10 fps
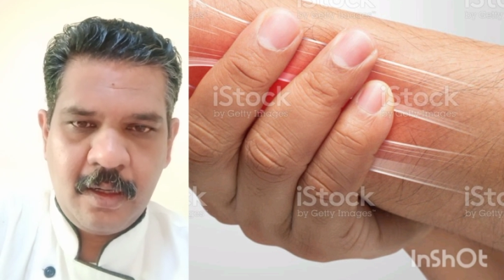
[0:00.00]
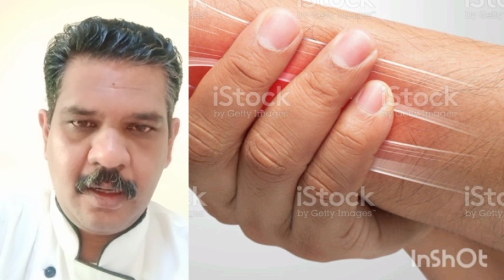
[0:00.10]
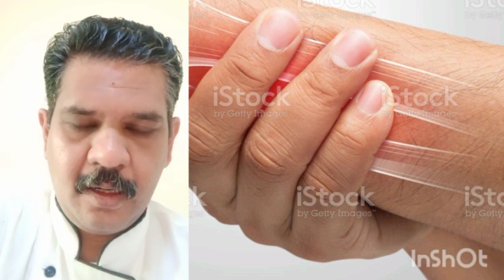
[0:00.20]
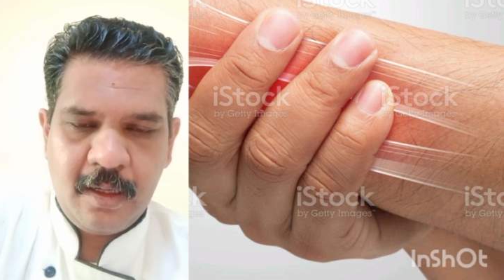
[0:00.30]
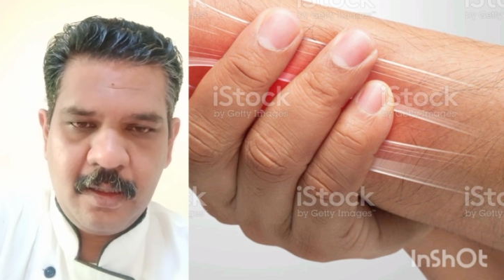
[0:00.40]

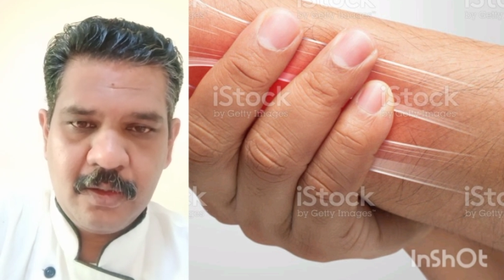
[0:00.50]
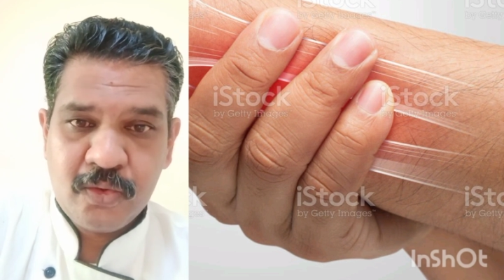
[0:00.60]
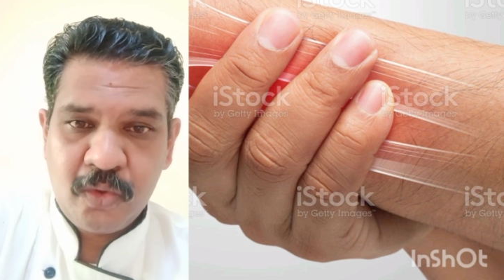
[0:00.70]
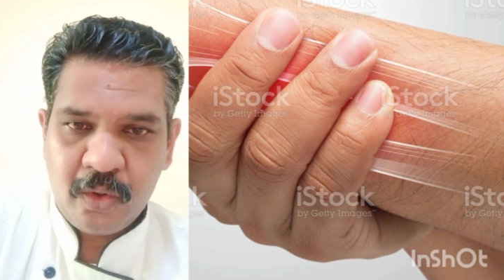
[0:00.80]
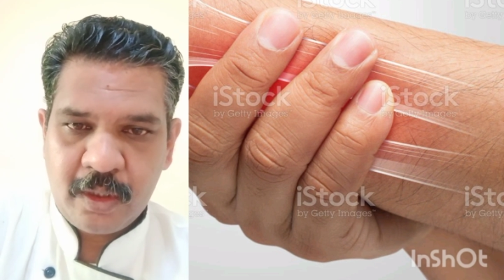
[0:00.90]
and
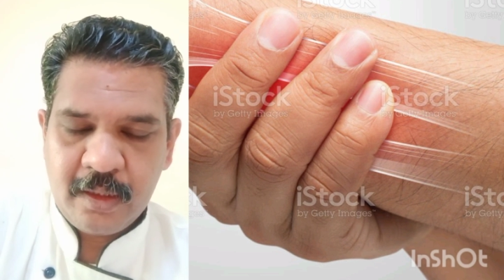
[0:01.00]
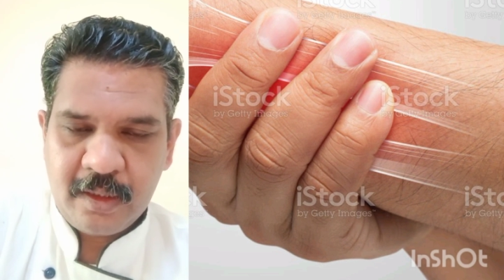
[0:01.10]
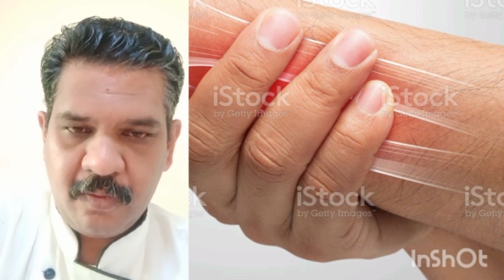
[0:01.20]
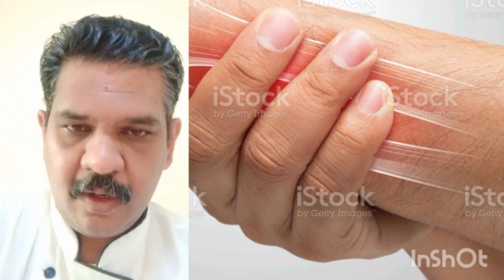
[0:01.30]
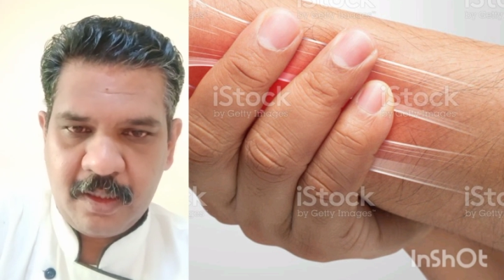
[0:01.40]
soak in
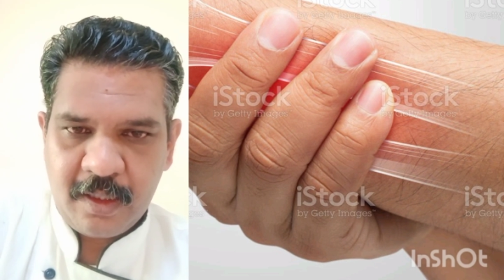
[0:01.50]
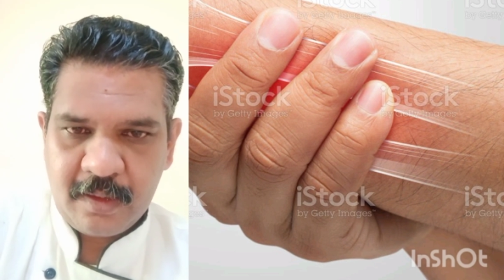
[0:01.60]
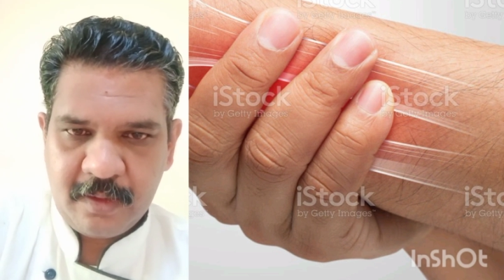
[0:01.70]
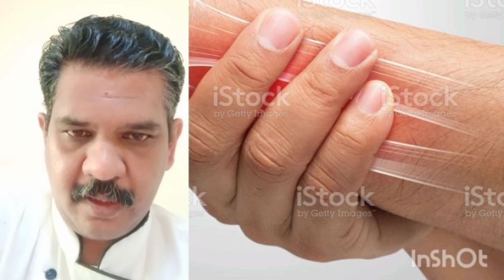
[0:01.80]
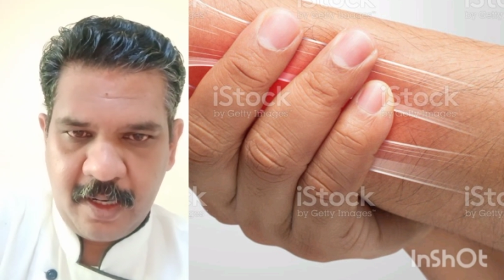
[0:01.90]
the water
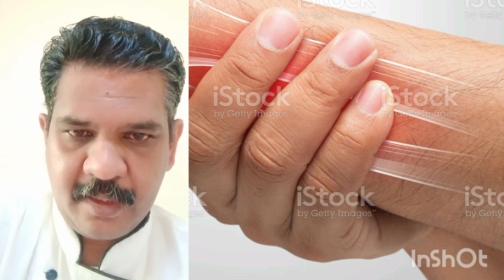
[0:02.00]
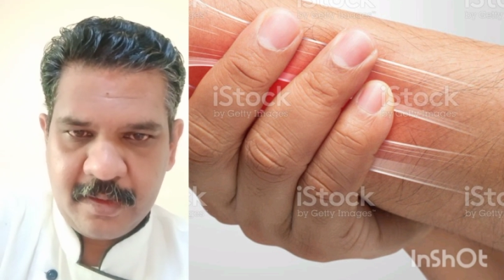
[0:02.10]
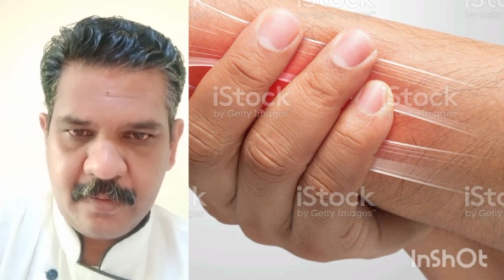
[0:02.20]
at the night.